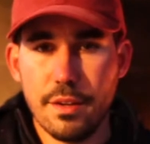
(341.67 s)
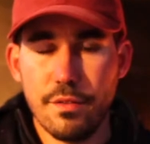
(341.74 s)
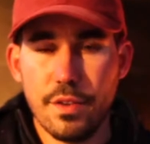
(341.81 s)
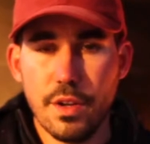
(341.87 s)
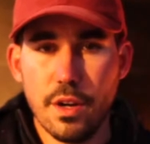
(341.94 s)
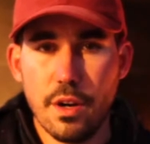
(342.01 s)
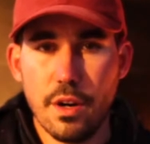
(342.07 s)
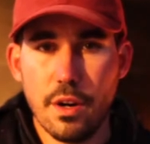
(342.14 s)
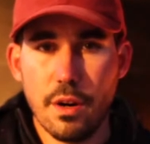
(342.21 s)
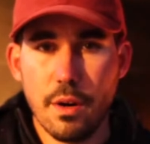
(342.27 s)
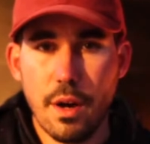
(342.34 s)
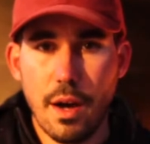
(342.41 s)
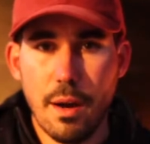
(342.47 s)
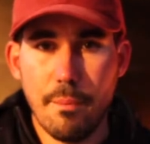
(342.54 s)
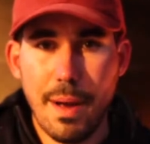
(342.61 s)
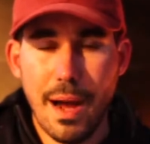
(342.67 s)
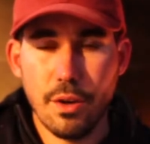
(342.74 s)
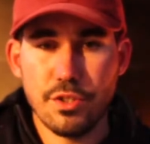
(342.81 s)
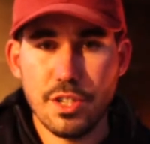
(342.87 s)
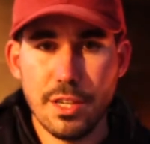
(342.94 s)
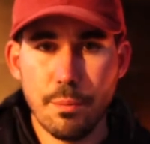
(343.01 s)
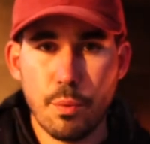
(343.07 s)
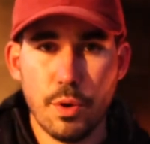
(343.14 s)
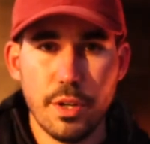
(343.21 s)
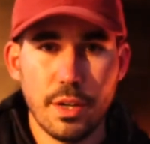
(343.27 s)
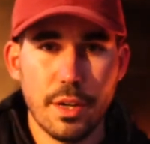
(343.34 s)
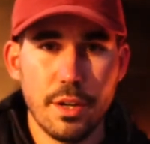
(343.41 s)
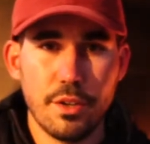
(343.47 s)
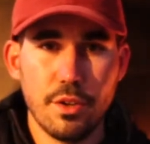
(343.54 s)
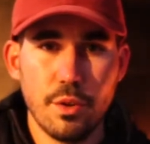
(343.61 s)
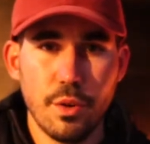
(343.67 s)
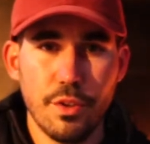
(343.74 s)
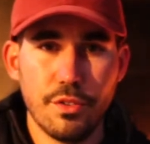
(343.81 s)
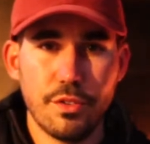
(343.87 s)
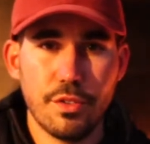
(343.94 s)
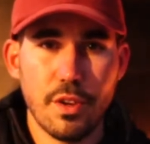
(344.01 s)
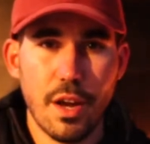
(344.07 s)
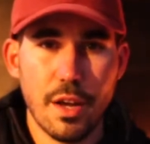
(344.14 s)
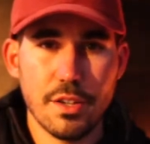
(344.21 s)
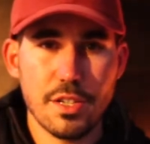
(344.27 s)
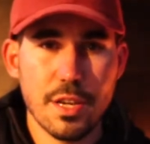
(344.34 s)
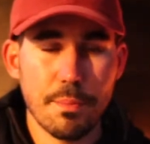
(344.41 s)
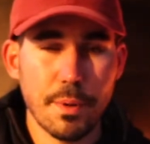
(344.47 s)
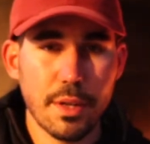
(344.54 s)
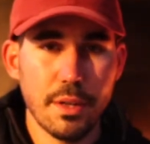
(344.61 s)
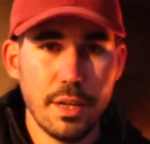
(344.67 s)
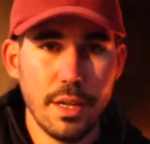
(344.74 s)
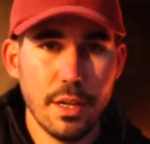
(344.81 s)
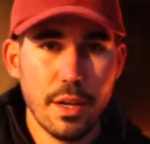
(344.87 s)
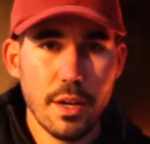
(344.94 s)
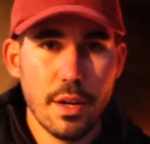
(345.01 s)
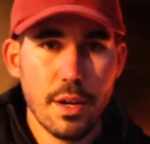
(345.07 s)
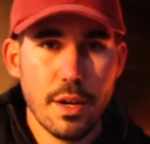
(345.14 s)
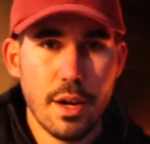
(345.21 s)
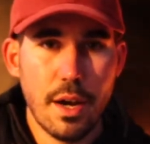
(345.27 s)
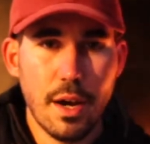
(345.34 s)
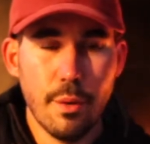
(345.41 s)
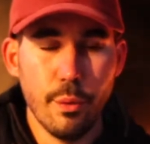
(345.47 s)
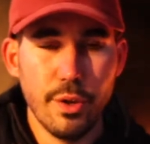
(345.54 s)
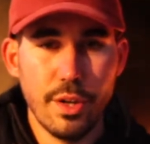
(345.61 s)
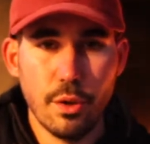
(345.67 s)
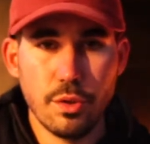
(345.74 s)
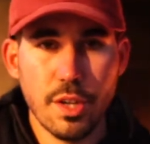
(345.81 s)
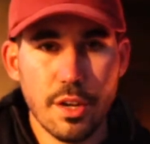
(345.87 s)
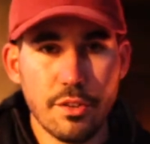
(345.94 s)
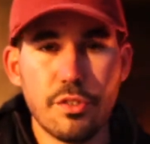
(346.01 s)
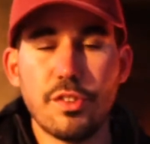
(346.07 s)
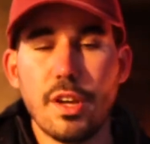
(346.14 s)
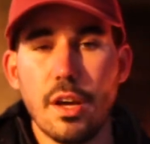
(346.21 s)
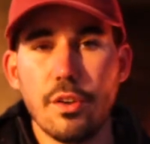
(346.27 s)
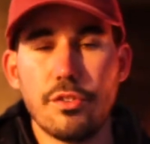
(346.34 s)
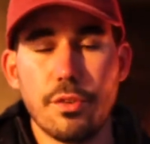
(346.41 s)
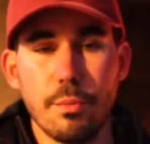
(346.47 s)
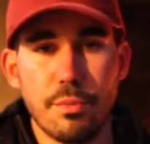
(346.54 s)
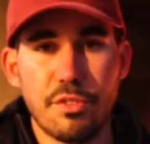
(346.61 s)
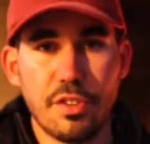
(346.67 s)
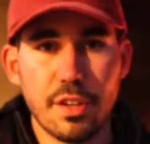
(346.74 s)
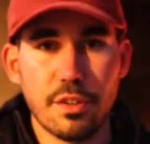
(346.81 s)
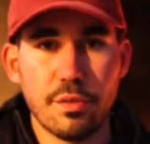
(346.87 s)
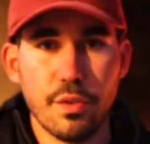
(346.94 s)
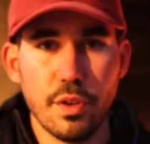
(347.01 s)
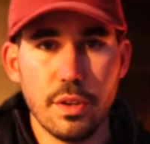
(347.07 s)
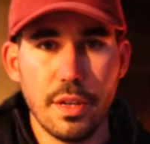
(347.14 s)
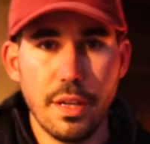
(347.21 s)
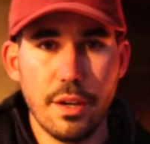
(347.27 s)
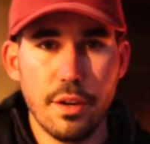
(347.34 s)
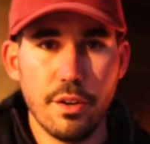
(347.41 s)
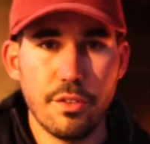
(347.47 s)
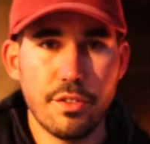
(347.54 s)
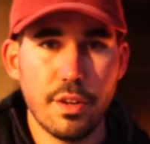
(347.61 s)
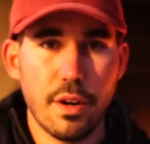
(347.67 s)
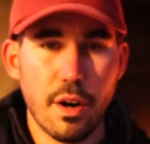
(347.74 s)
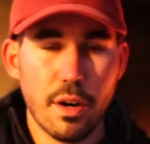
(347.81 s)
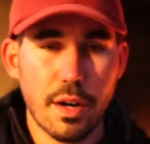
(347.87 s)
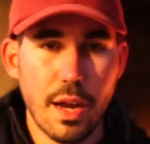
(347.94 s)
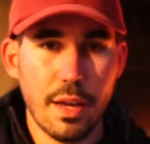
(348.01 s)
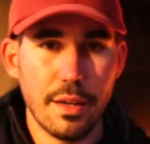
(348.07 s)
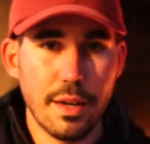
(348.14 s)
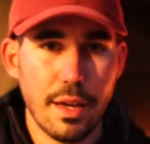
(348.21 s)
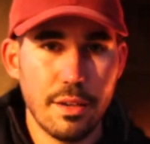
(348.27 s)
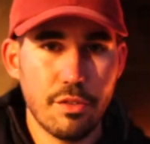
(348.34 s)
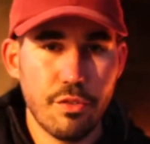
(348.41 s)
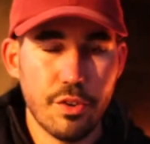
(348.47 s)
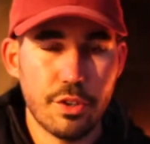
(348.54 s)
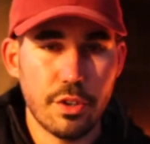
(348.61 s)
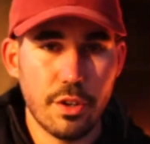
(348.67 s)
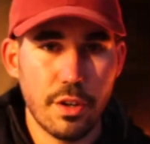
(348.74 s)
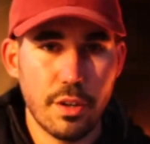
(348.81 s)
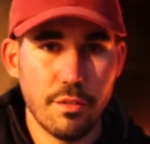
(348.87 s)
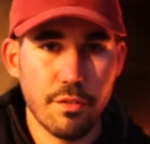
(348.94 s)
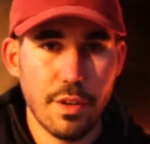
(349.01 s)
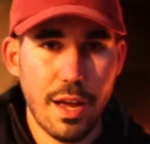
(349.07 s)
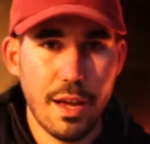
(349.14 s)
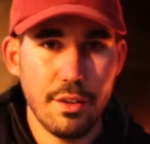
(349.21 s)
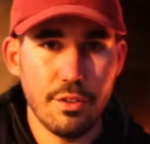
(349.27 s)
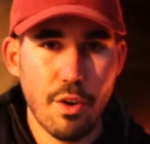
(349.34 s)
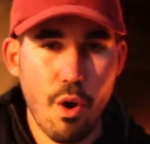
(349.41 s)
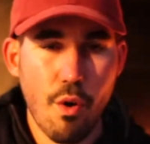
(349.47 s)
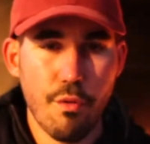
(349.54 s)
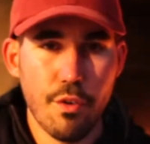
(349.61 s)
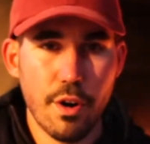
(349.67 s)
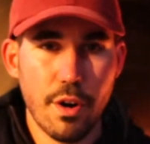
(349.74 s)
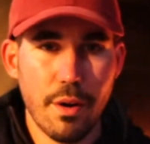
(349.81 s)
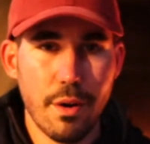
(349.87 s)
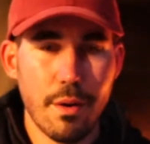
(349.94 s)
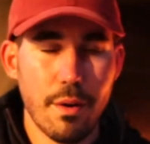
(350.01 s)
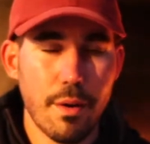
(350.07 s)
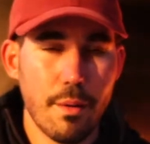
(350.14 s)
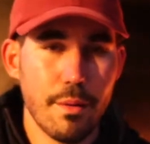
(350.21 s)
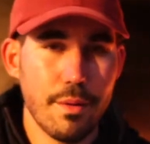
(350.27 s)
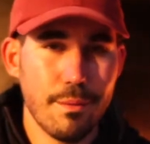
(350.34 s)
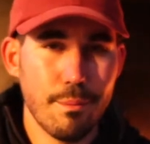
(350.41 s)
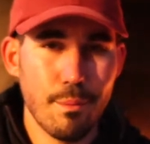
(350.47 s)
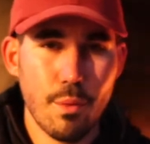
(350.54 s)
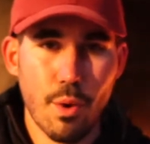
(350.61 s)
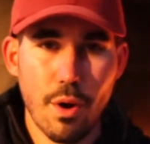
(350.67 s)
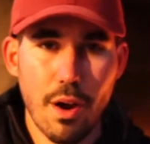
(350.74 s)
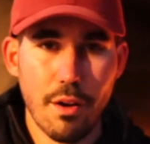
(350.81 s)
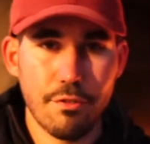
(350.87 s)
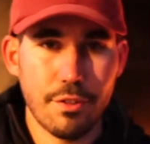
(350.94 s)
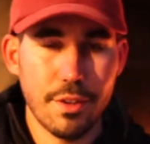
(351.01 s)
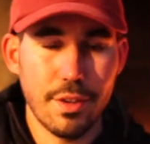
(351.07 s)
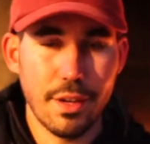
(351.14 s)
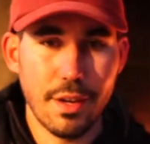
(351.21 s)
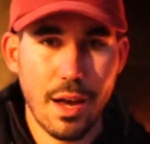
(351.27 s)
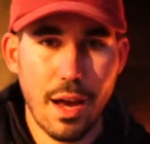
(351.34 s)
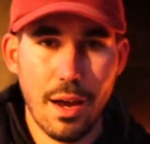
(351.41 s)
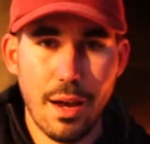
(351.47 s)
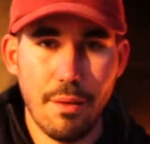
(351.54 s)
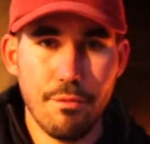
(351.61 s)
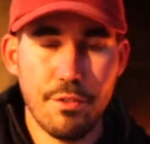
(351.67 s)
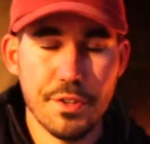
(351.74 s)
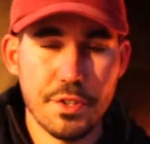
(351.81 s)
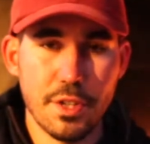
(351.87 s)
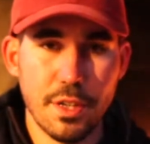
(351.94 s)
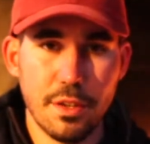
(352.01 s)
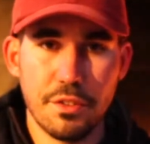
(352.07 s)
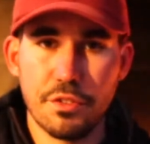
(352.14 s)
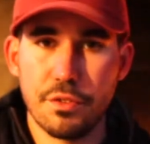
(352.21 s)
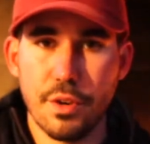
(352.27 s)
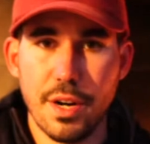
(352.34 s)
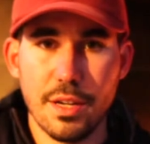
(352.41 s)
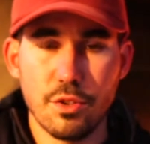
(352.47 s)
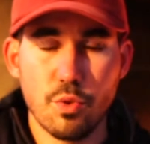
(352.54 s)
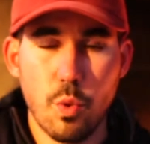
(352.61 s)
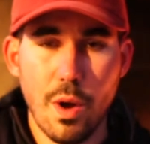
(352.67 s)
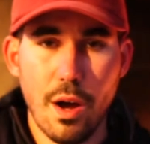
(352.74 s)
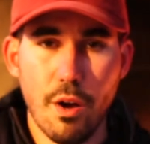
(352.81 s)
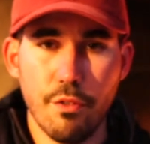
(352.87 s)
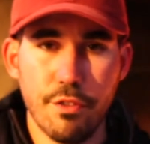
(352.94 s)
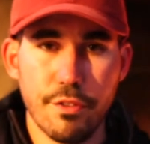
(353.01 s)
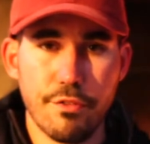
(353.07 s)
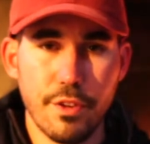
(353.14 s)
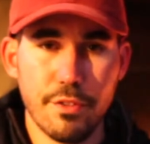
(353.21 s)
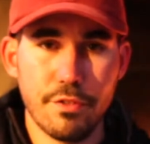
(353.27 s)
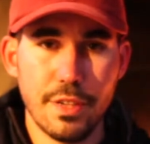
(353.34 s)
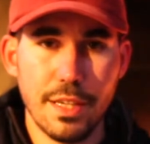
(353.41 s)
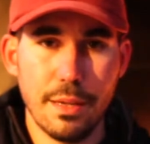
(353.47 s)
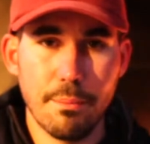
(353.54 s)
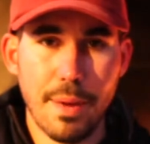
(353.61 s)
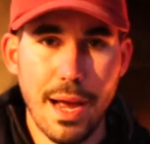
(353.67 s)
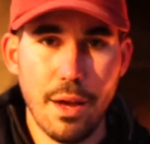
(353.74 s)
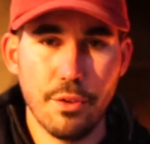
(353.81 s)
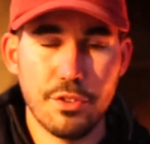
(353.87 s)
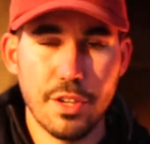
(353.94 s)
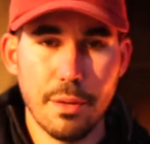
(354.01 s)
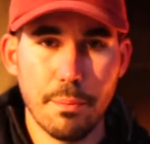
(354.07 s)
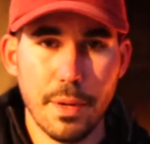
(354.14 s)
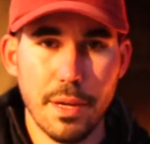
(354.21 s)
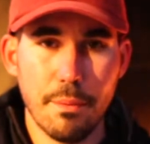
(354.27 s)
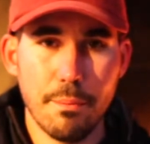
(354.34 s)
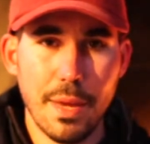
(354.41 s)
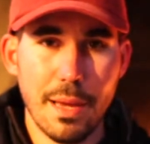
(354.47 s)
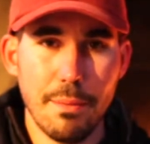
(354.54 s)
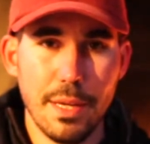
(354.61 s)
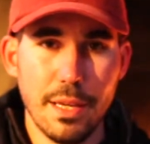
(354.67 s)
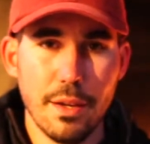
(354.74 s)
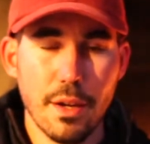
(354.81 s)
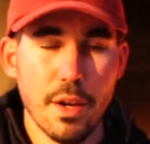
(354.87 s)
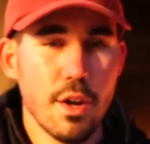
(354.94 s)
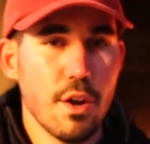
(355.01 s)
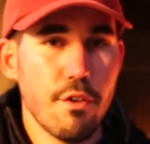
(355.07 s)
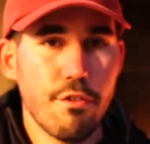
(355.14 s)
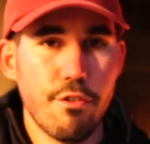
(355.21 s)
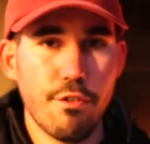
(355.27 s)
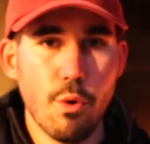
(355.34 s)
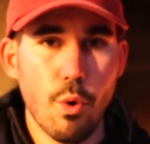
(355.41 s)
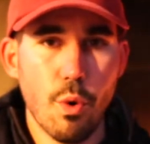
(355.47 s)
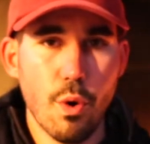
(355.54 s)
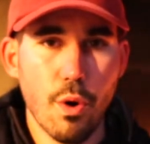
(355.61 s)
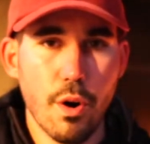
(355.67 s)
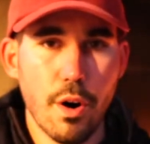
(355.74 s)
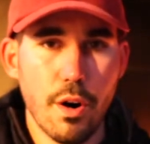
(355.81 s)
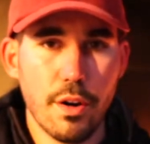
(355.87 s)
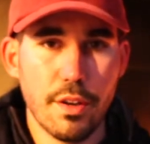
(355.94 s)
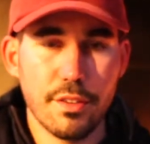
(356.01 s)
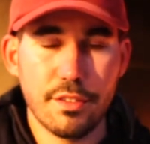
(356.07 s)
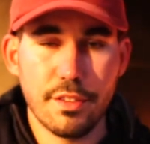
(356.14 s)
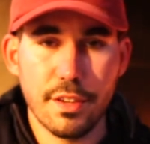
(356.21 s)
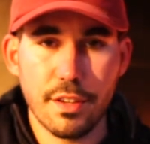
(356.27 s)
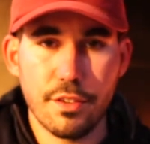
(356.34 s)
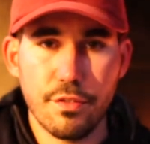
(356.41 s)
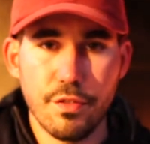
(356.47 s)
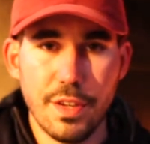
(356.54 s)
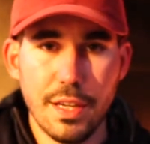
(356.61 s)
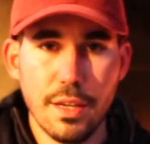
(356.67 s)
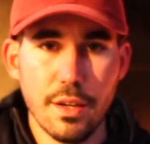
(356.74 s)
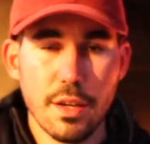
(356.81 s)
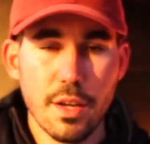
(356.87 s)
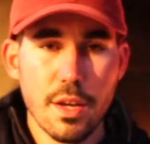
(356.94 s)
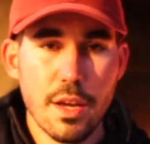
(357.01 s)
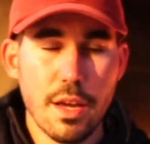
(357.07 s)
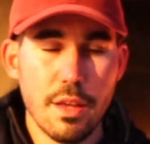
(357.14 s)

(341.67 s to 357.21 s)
your mow tip, what you're going to do is typically Rio does sell some 6-foot leaders that are kind of nice for turn-in flies over. More often than not, I'm fishing straight 12 or 15 pound tippet, maybe 4 to 6 feet. And